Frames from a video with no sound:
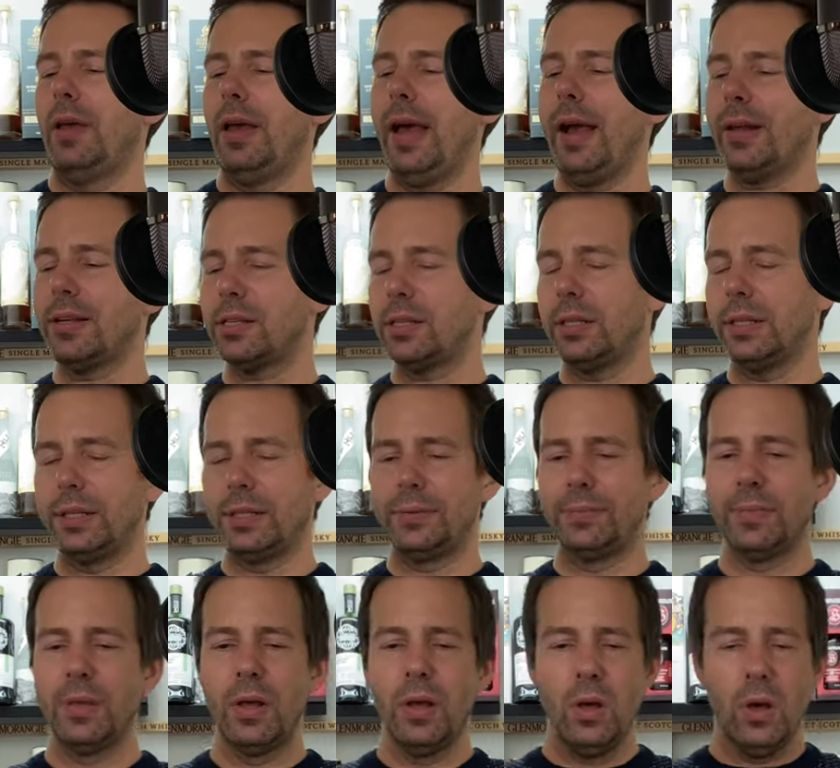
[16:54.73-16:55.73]
Excellent.
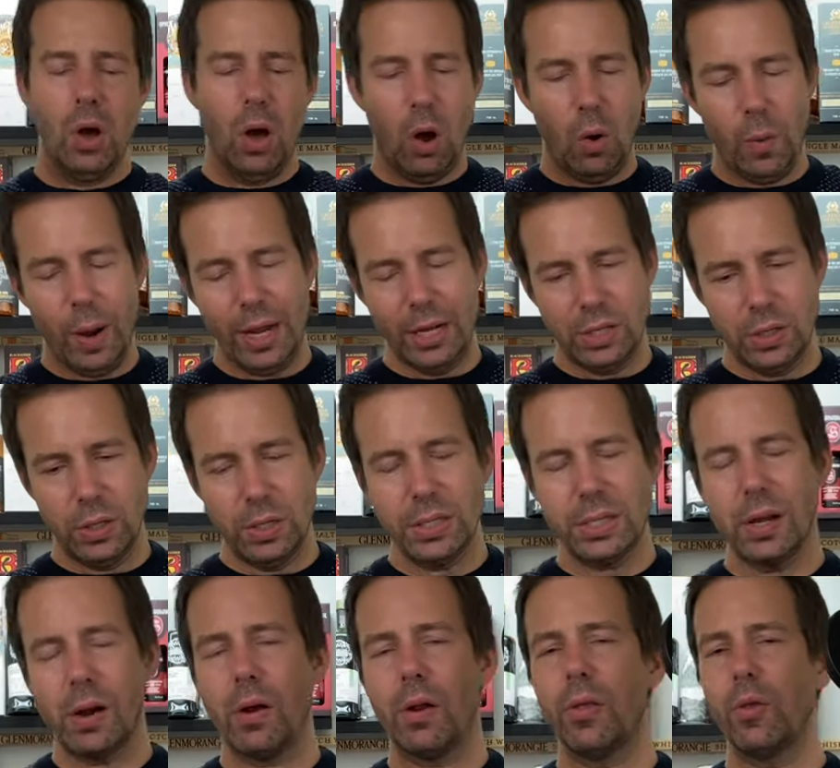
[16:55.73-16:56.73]
All right, so let's
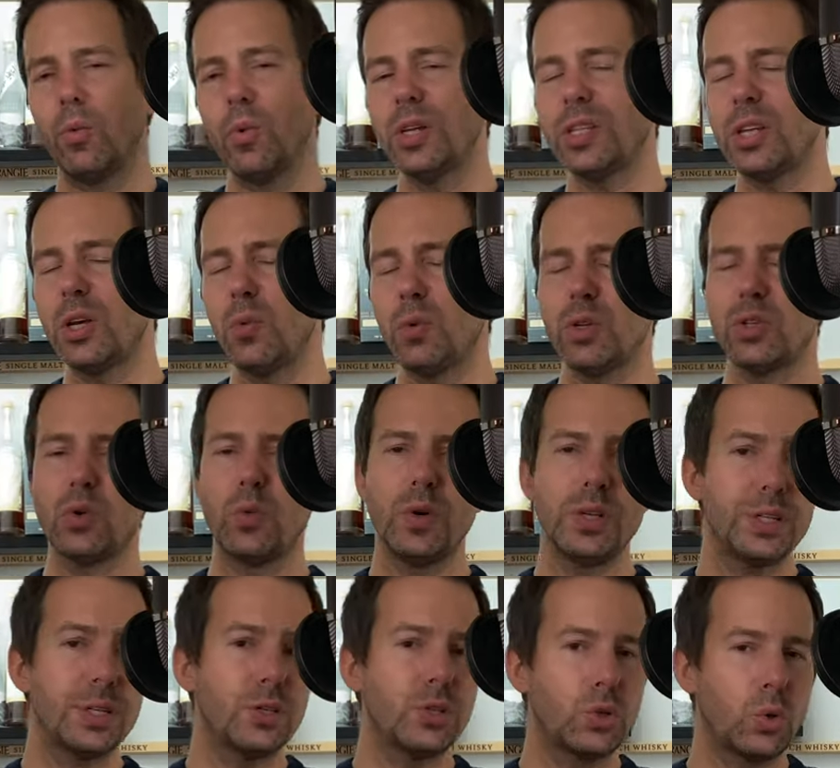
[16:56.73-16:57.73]
get on to the Whiskey Whistle
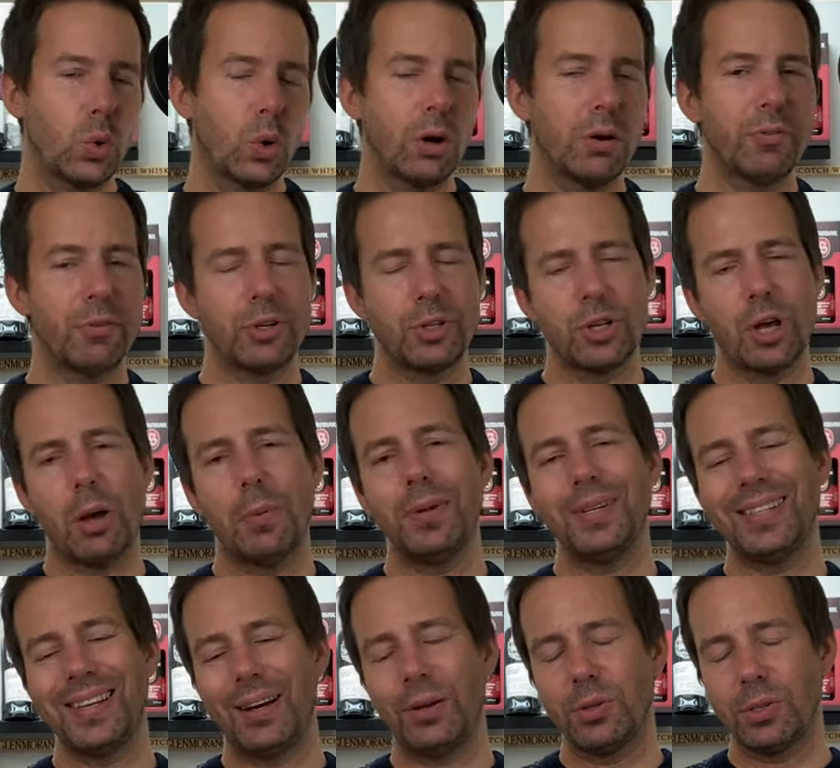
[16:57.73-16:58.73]
Whiskey Score for
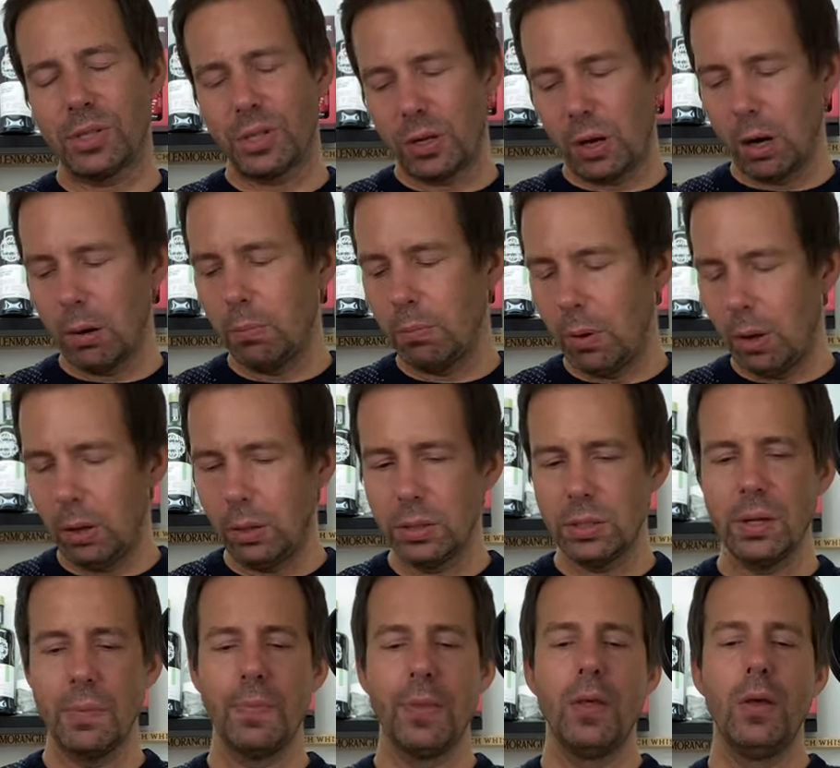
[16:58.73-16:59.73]
Tomintoul Cigar Malt.
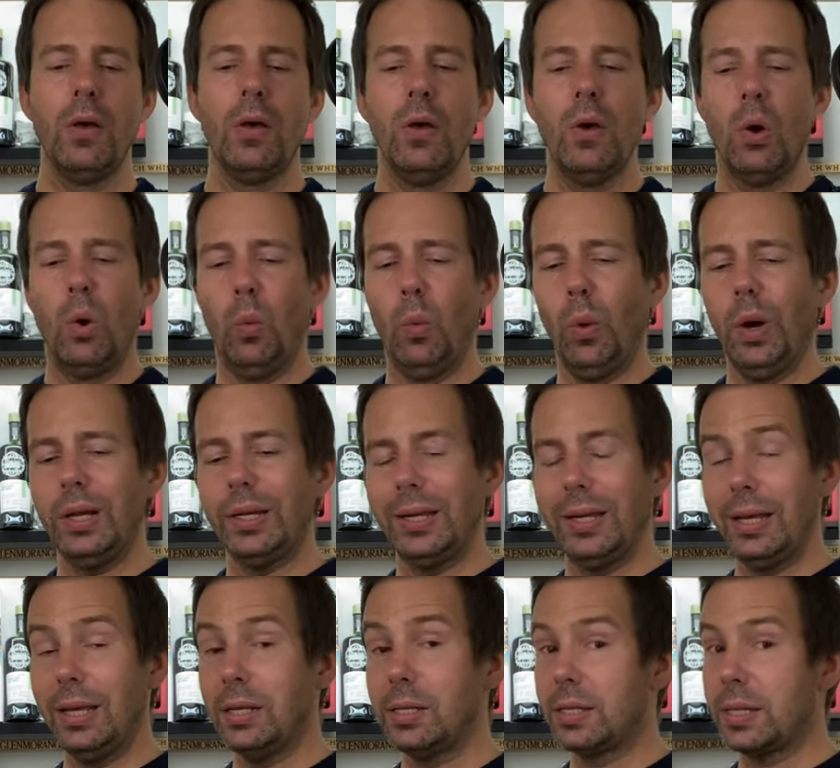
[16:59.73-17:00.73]
What
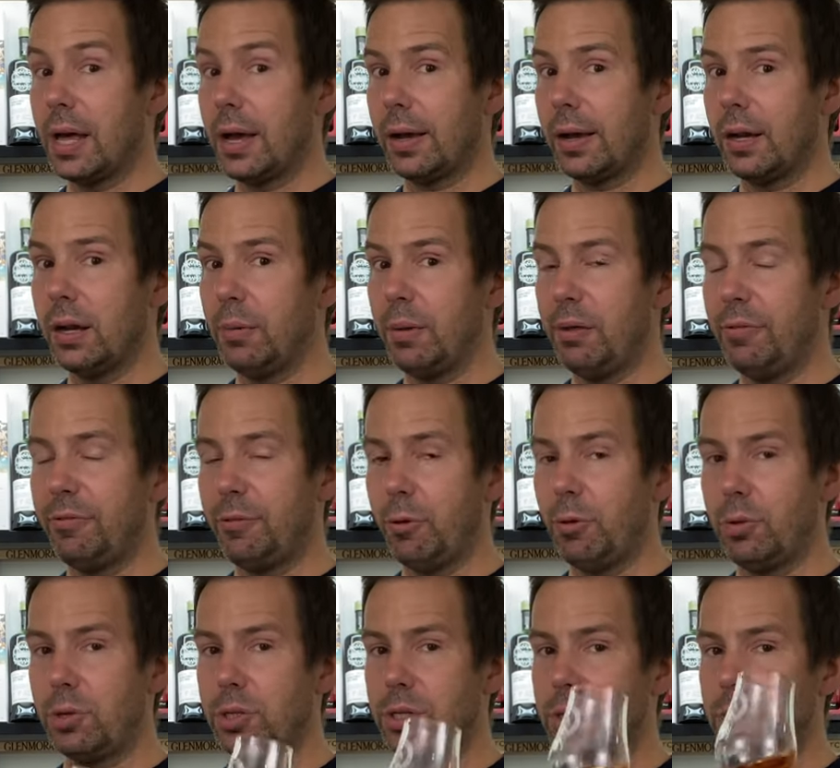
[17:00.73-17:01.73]
is that going to be,
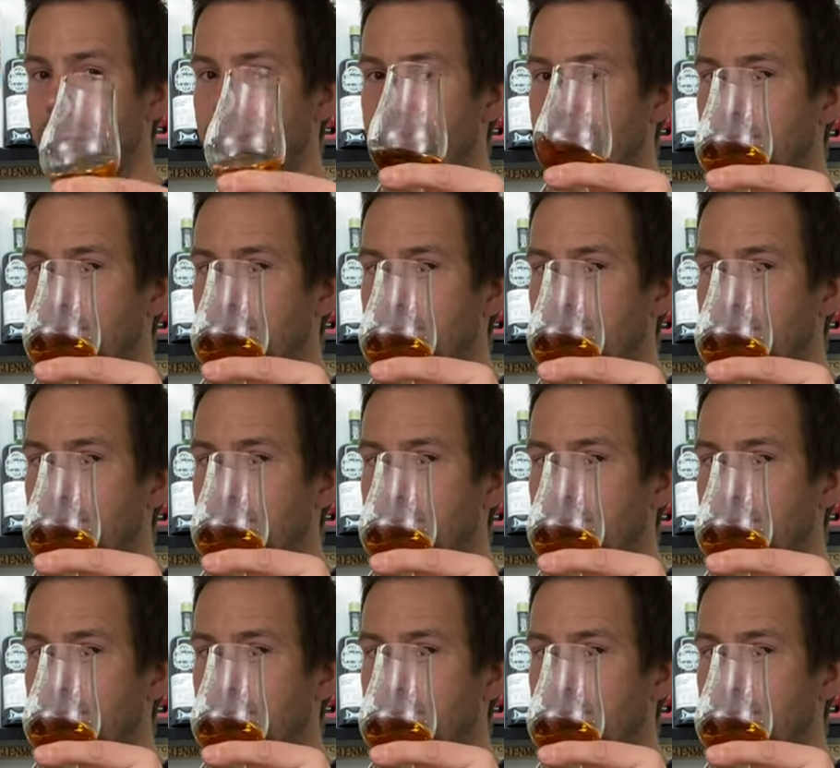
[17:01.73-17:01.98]
folks?